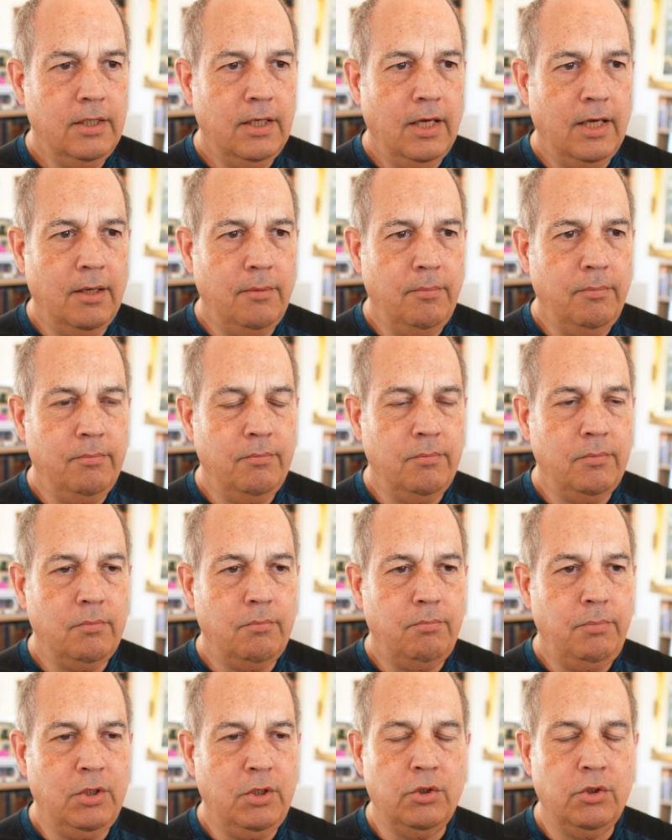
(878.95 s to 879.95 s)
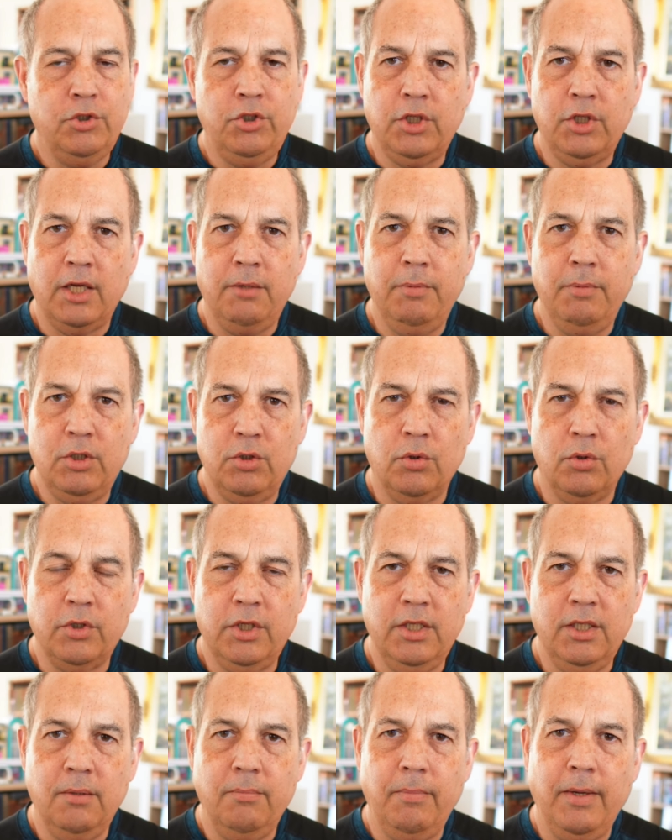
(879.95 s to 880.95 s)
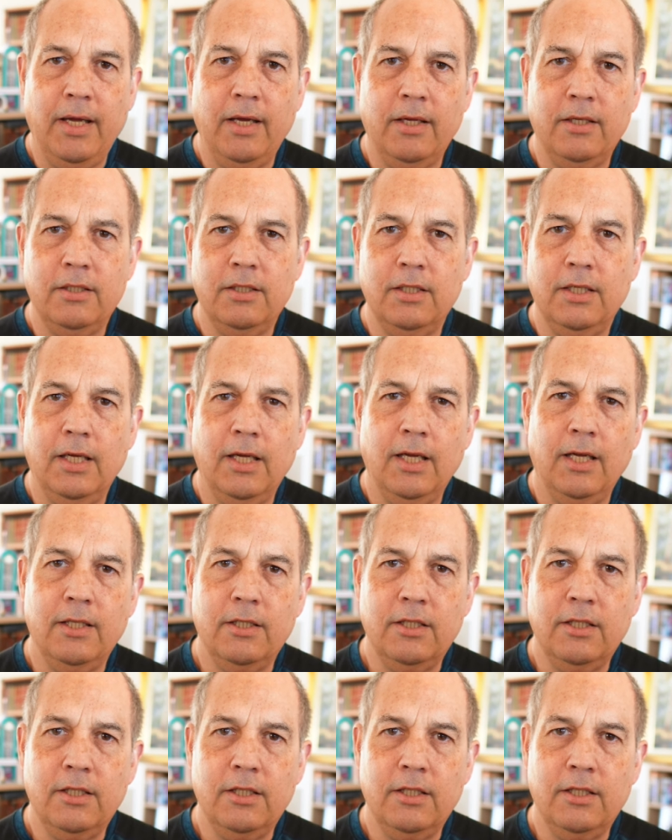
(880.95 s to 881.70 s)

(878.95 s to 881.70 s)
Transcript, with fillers: um, because you're going to be talking about uh,